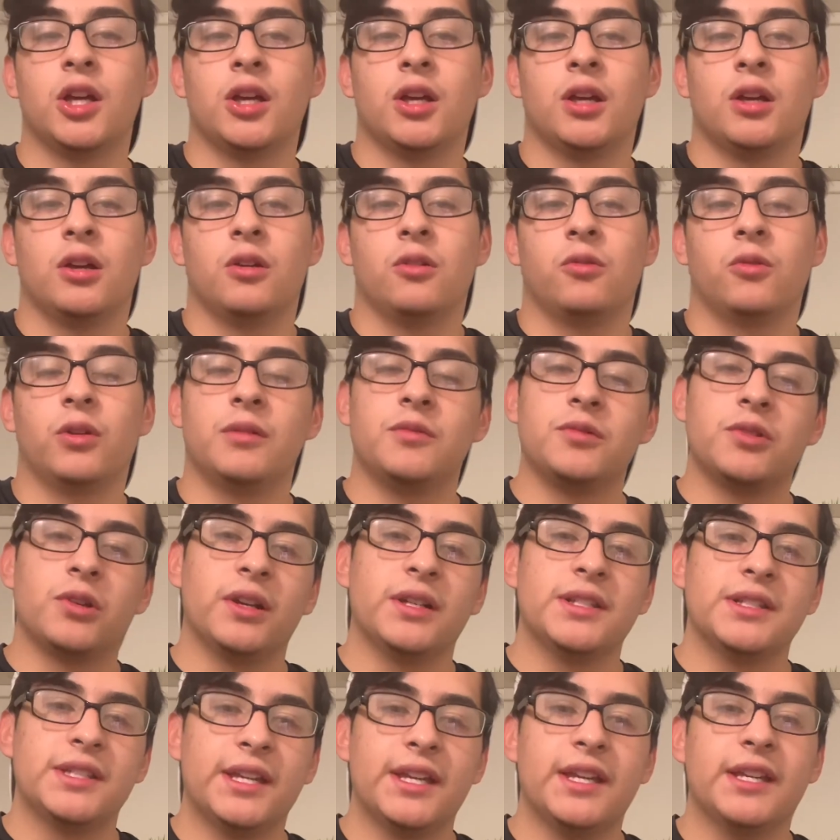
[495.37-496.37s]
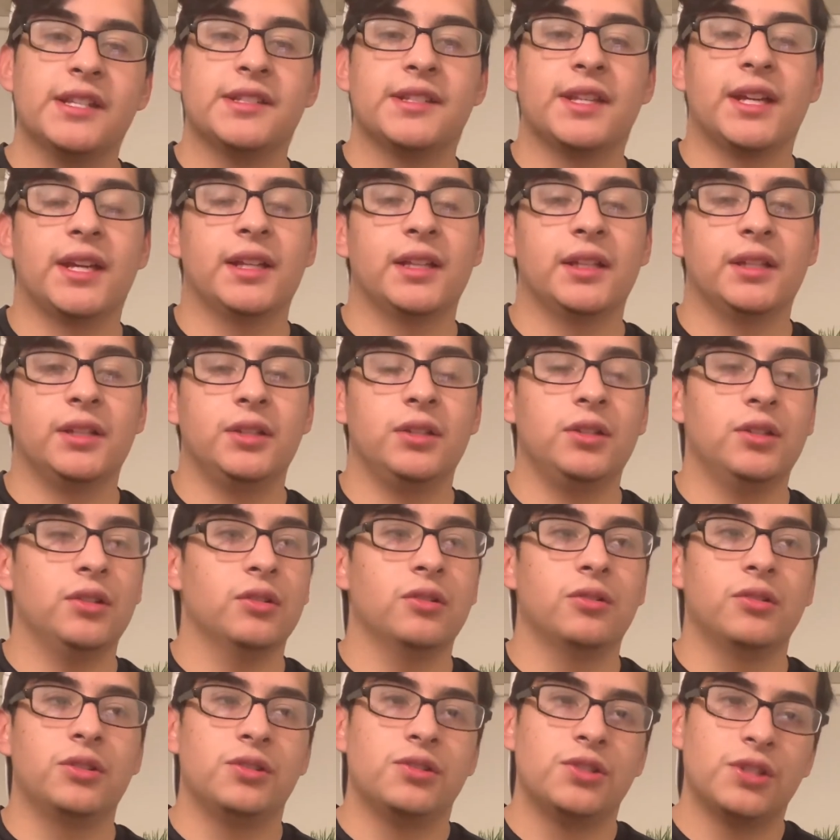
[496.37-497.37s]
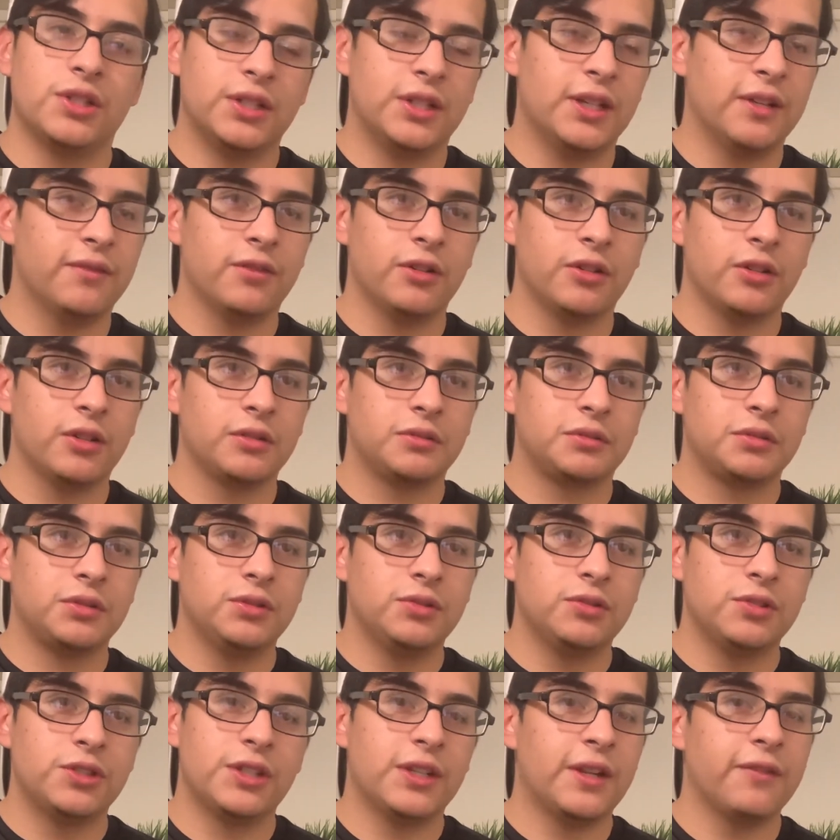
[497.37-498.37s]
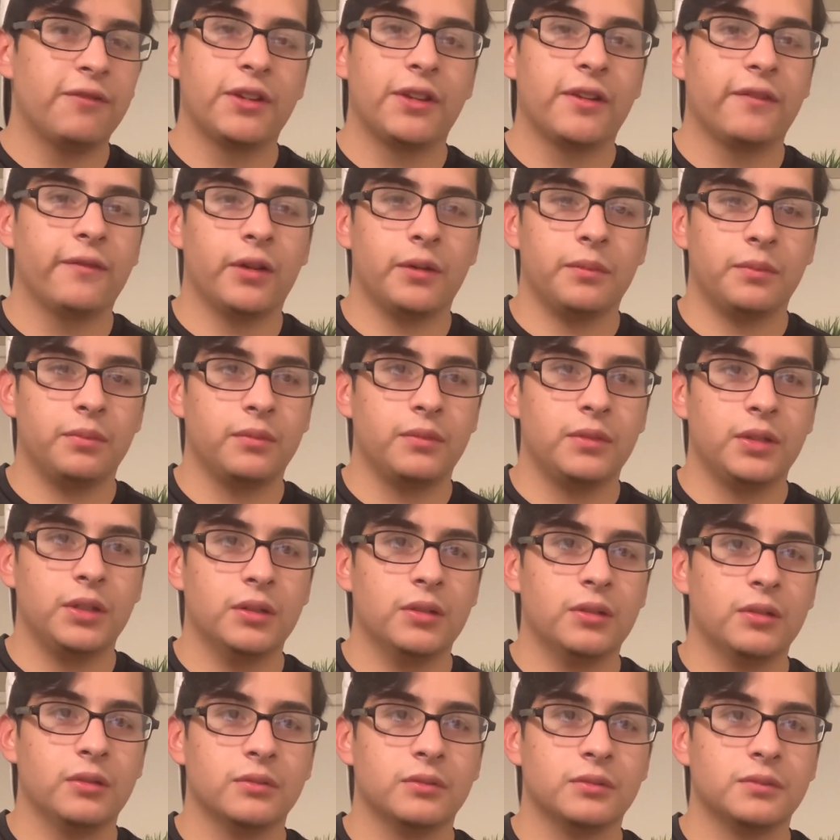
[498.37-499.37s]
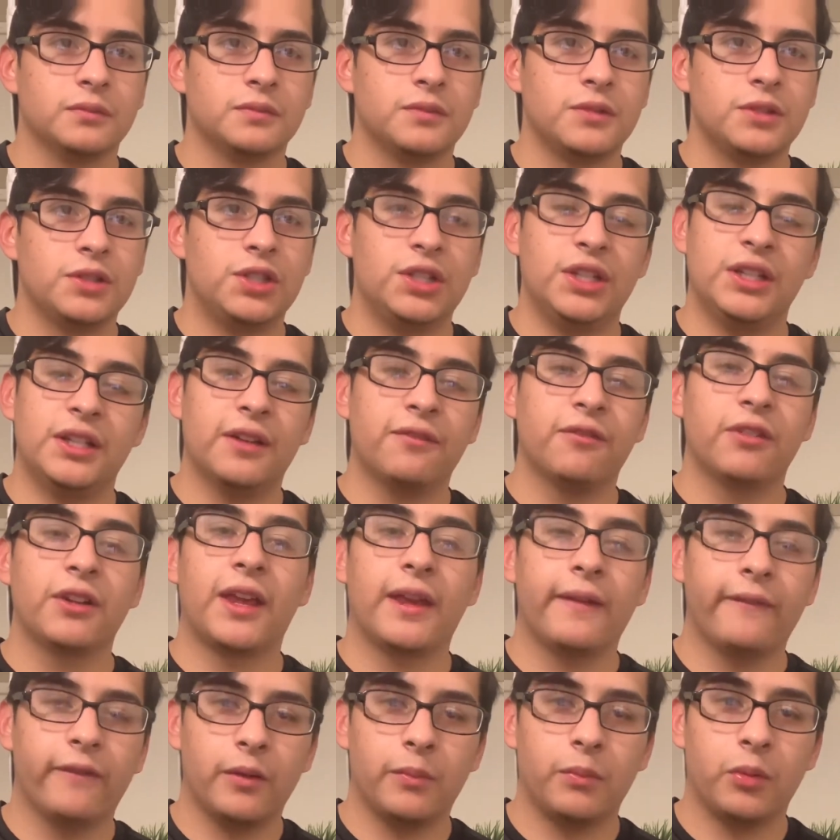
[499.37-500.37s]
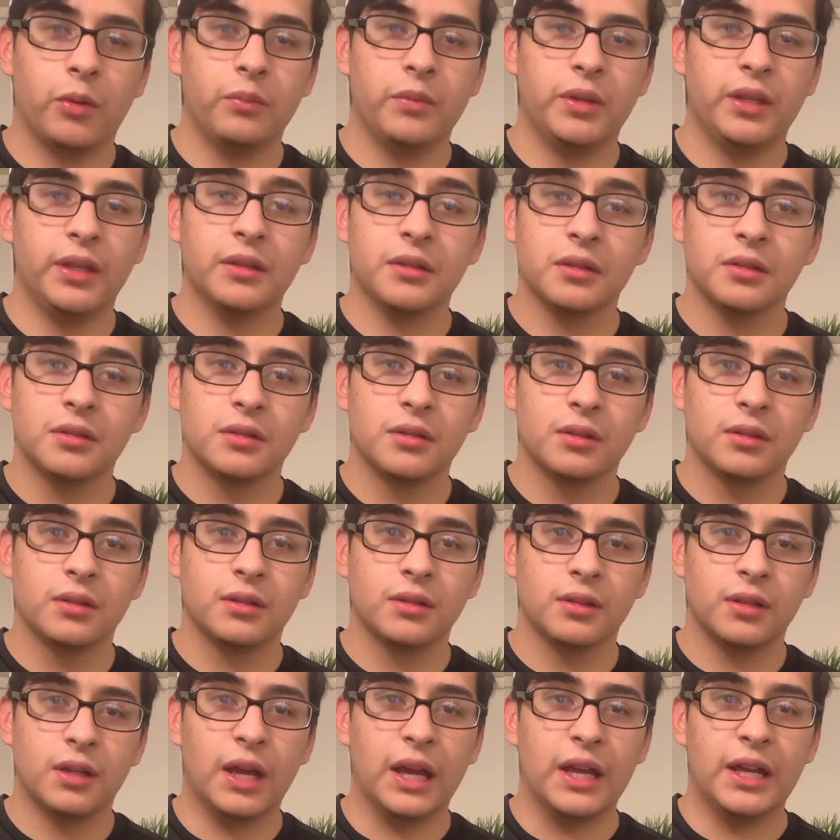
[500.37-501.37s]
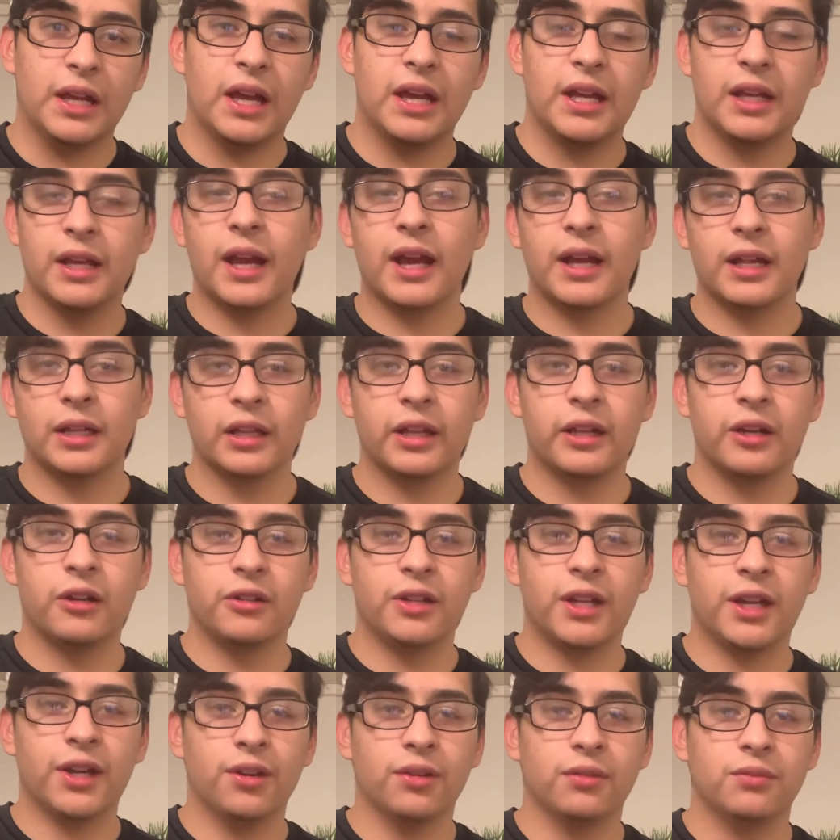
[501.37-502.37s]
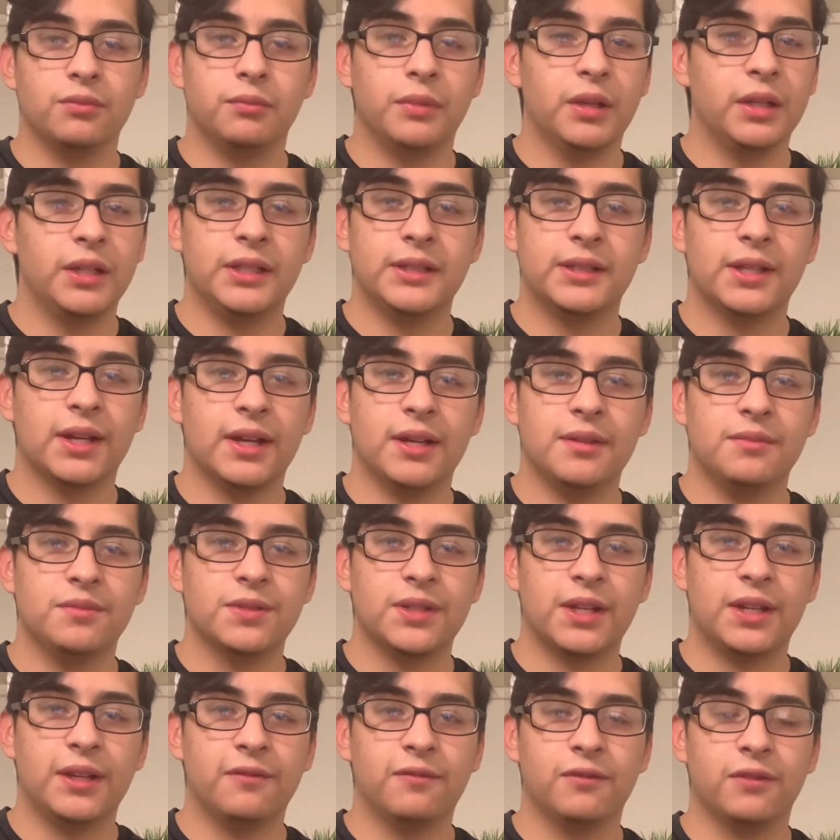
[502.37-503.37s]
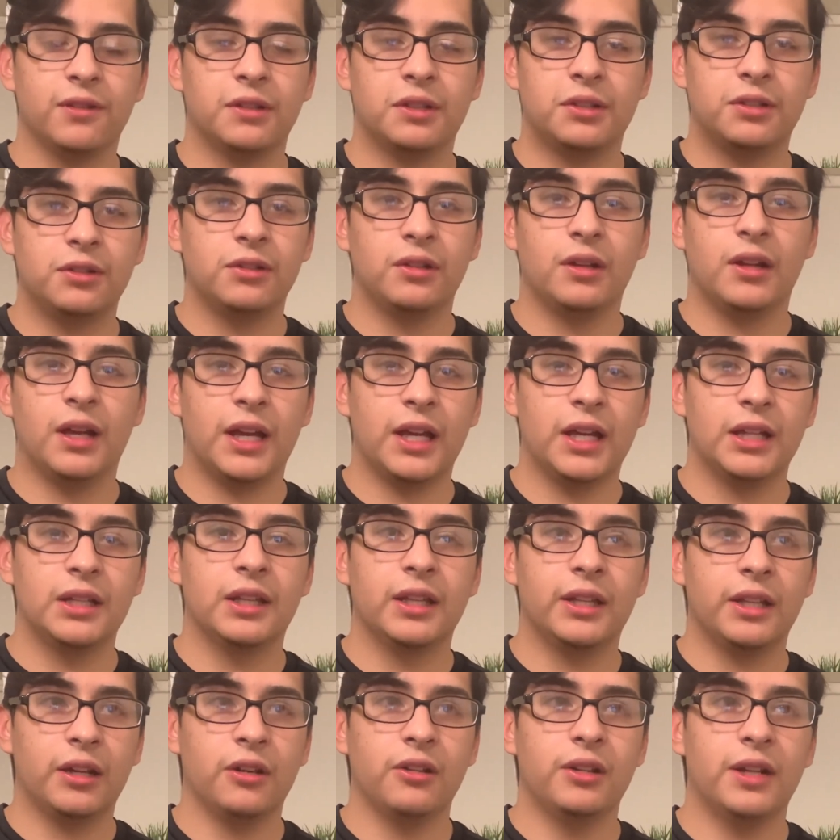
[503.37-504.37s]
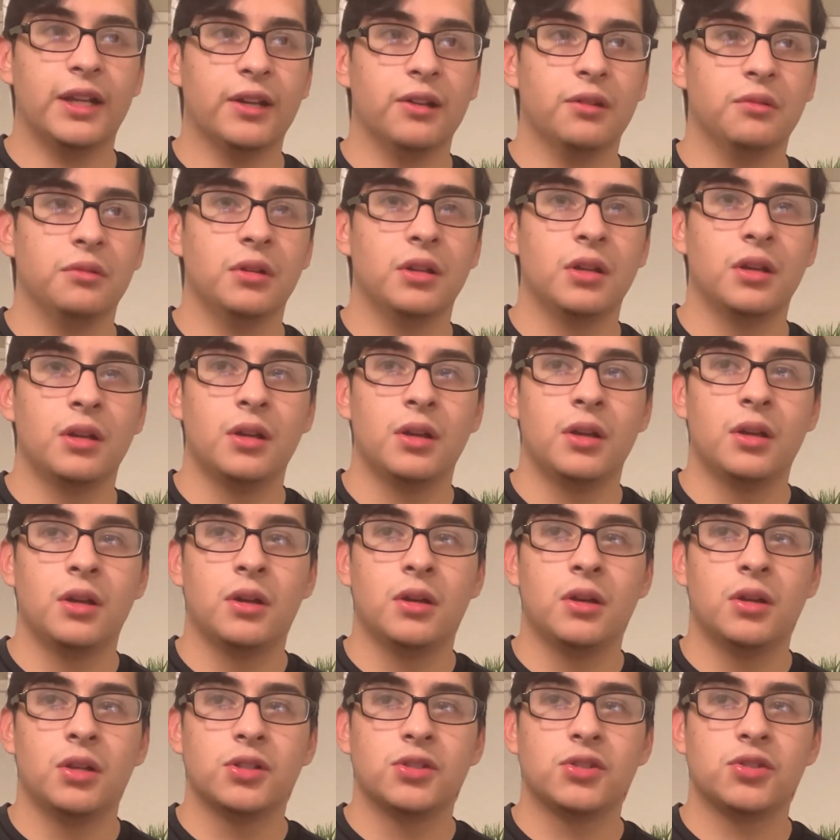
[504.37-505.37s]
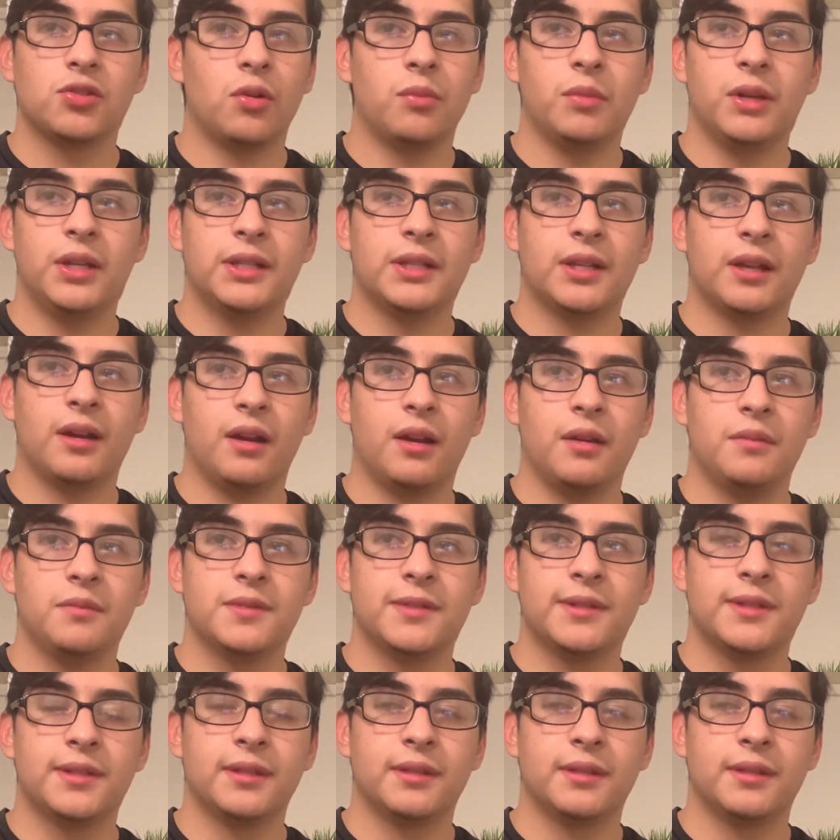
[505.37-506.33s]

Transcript: what I'm trying to say is that, you should never give up. She never gave up on me. And I had let her down many times. I had let her down so many times,